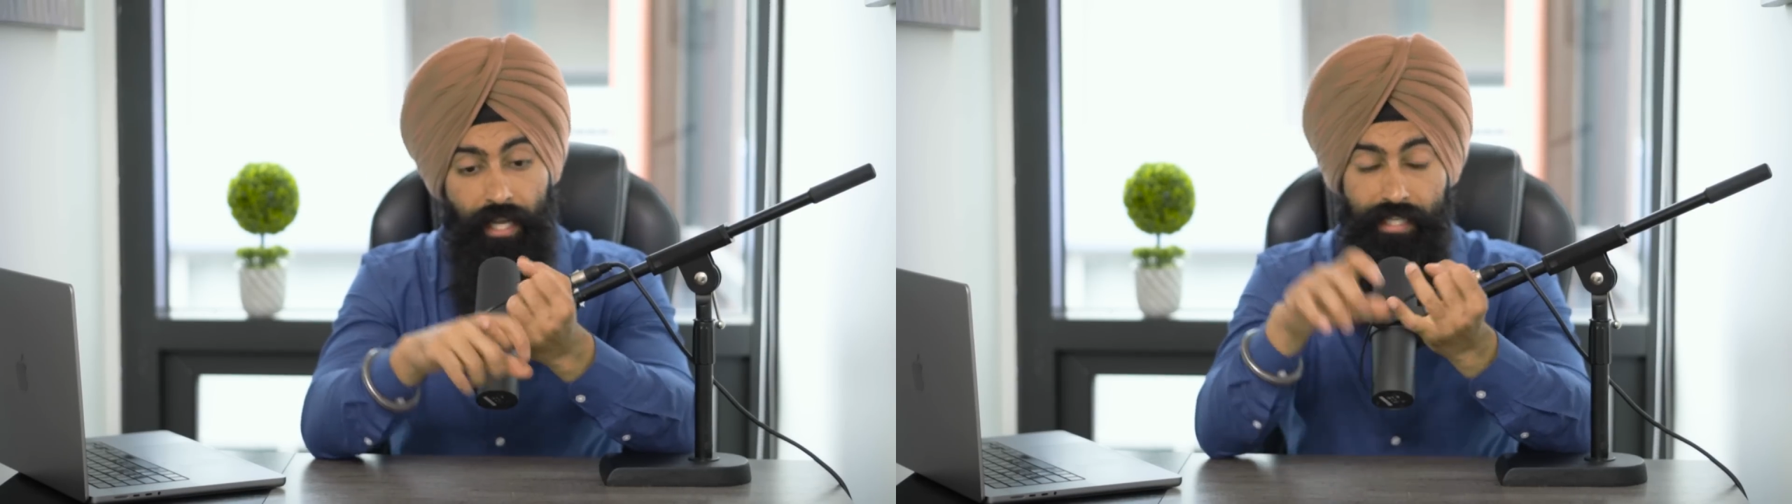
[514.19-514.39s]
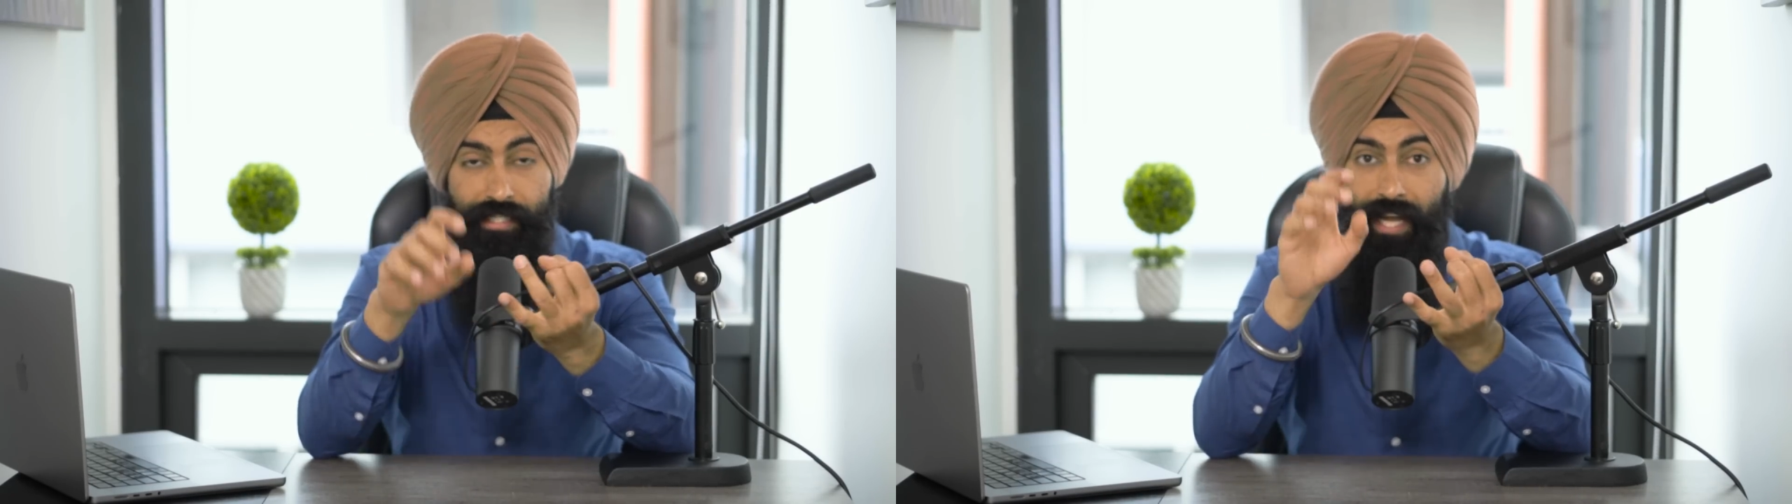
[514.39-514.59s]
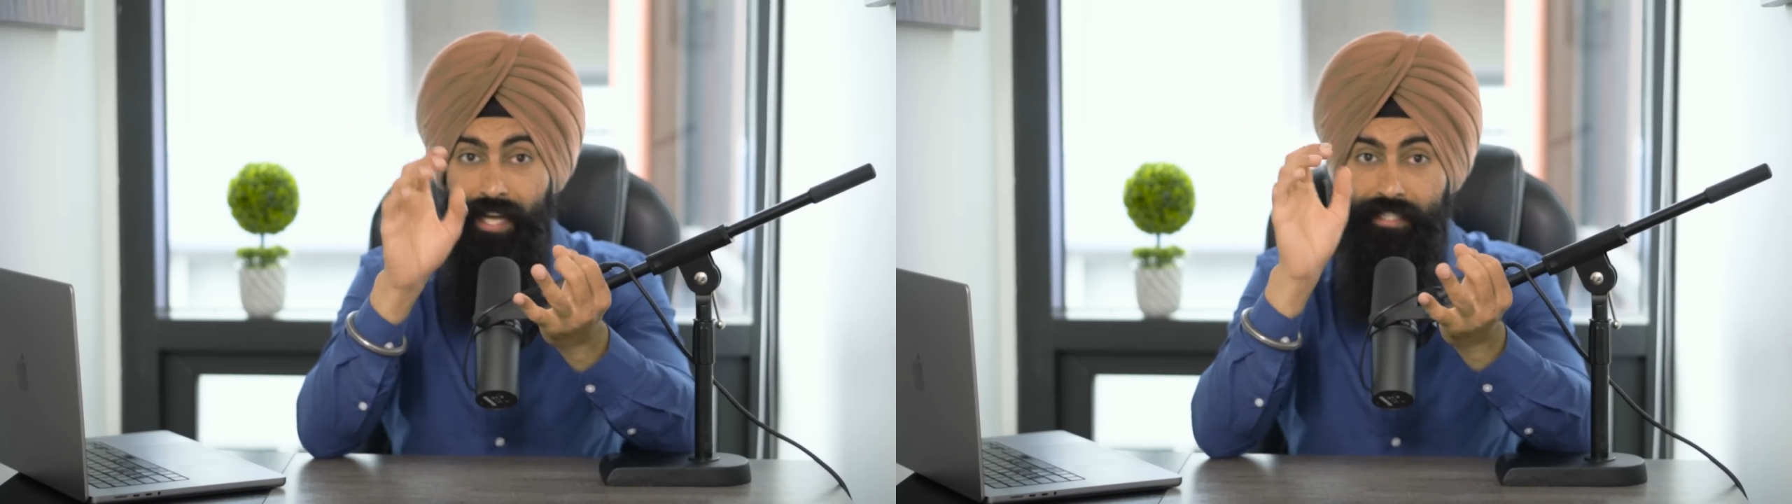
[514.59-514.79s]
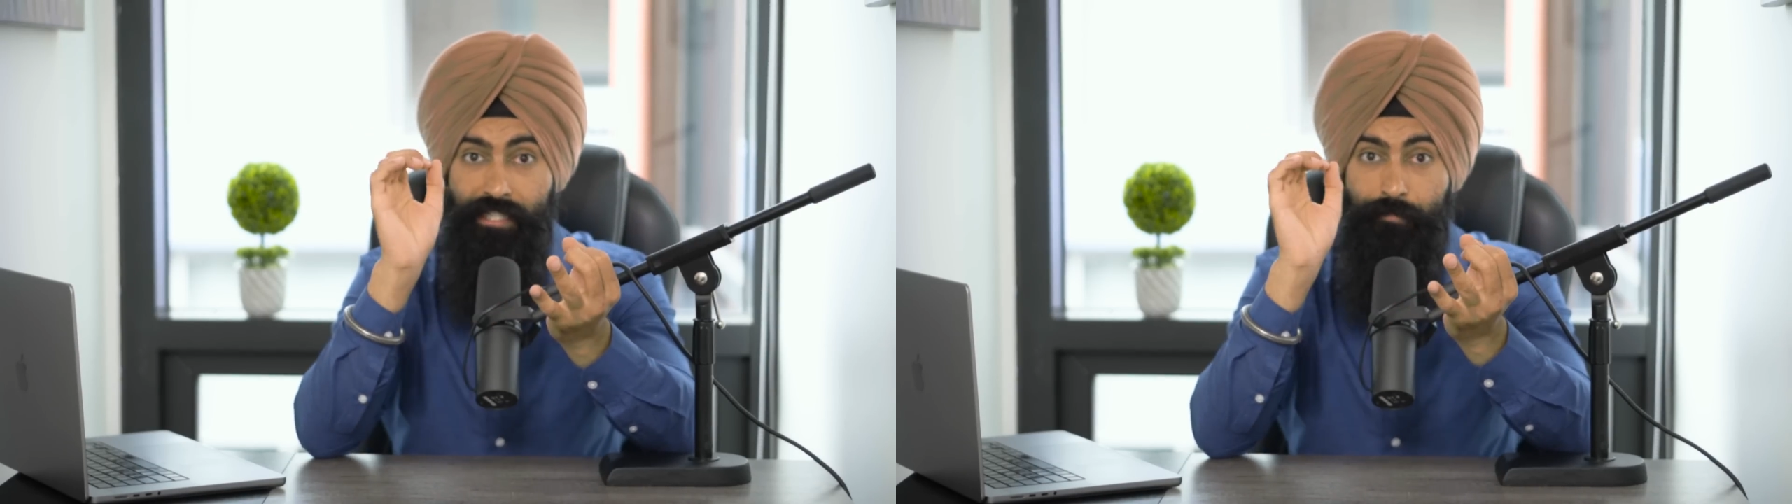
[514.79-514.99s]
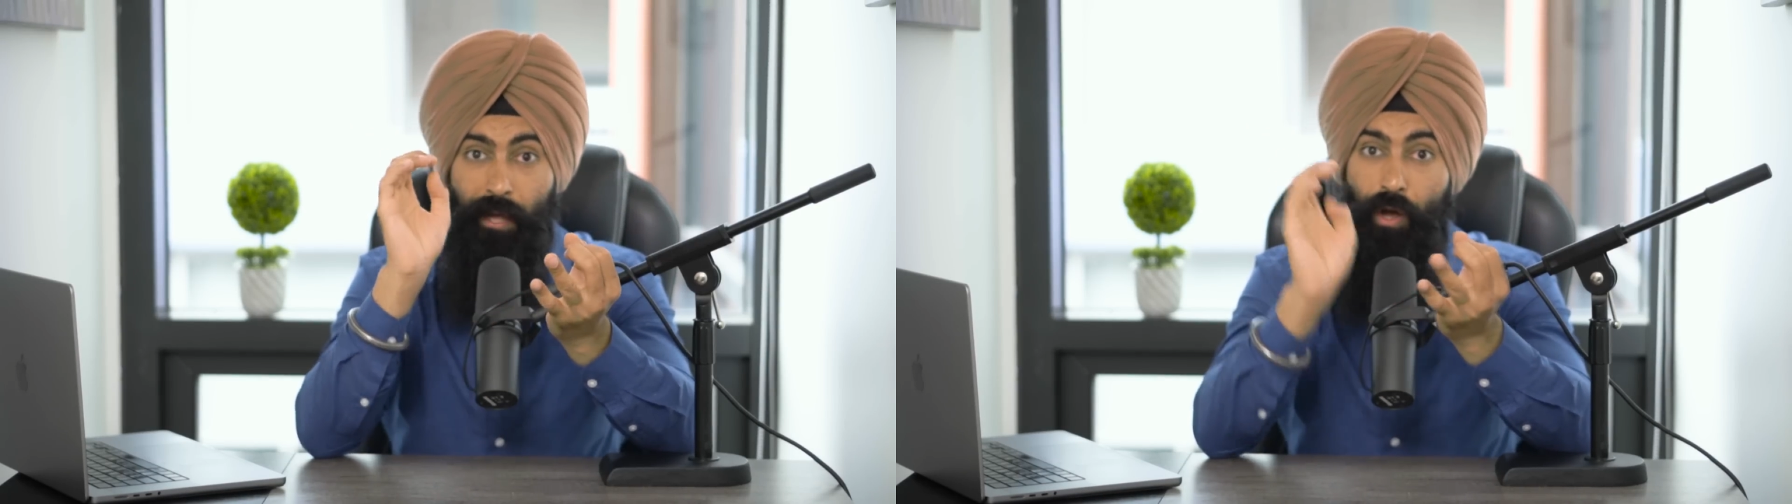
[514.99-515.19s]
It's not
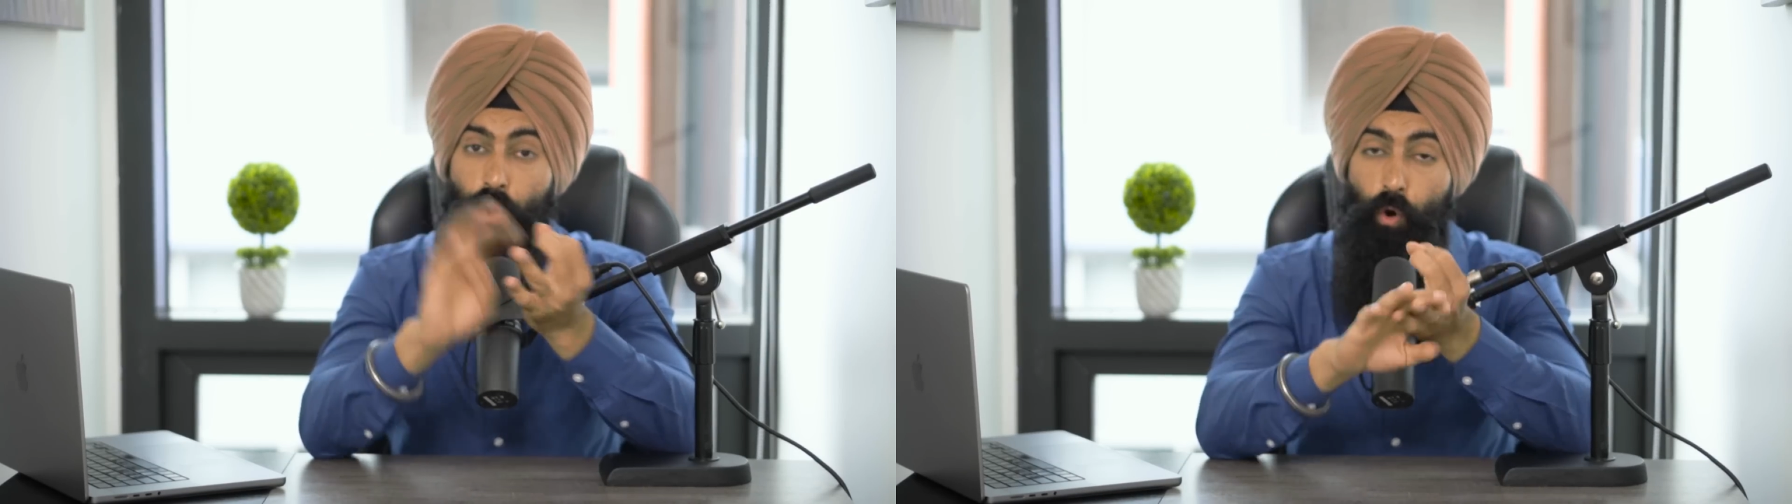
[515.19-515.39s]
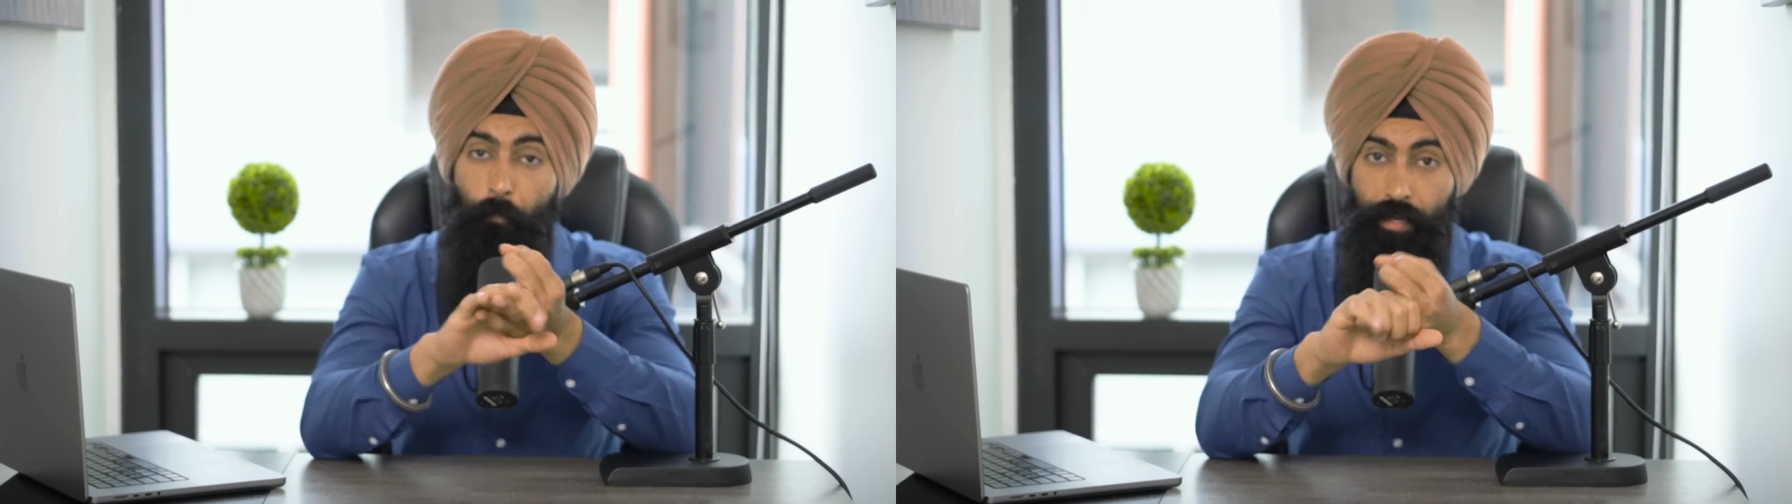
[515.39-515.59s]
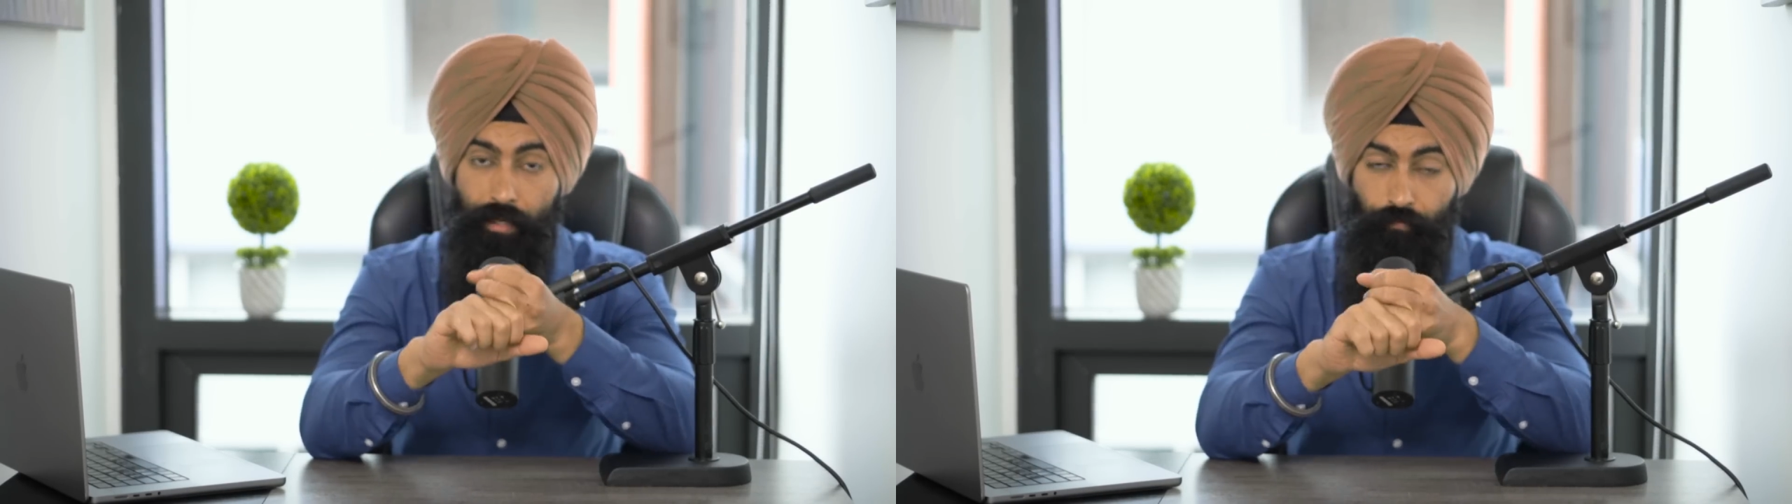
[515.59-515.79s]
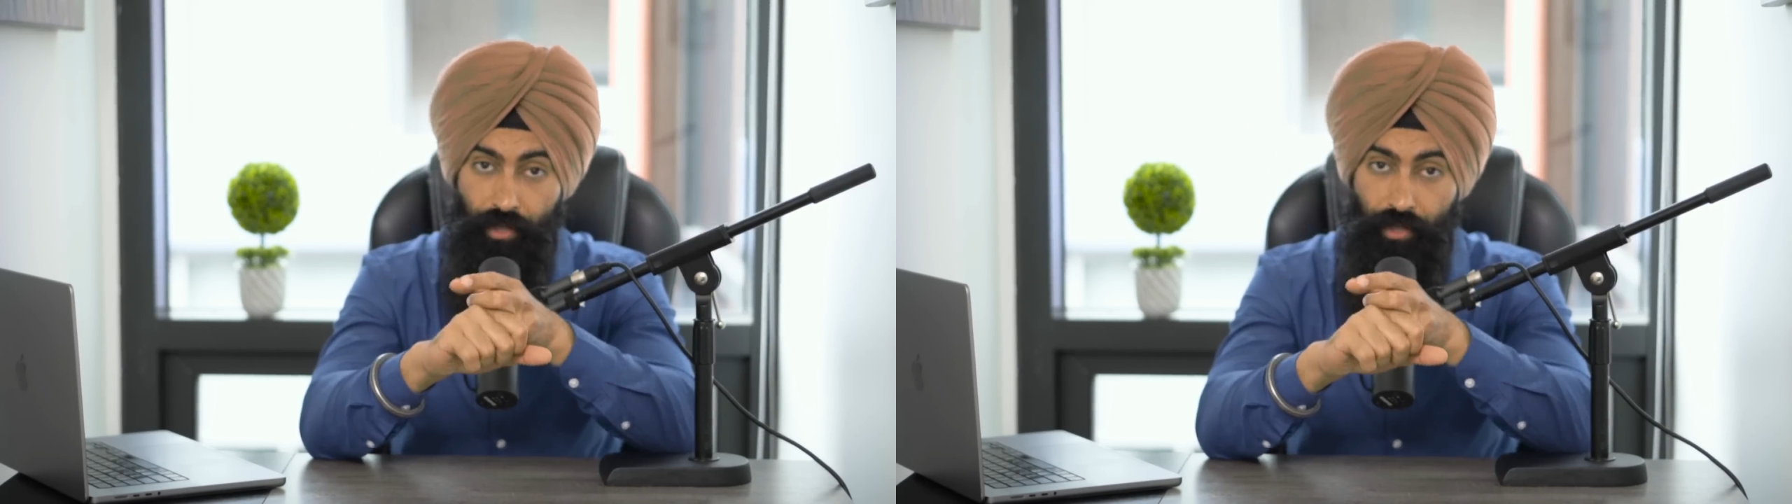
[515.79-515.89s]
just by hoping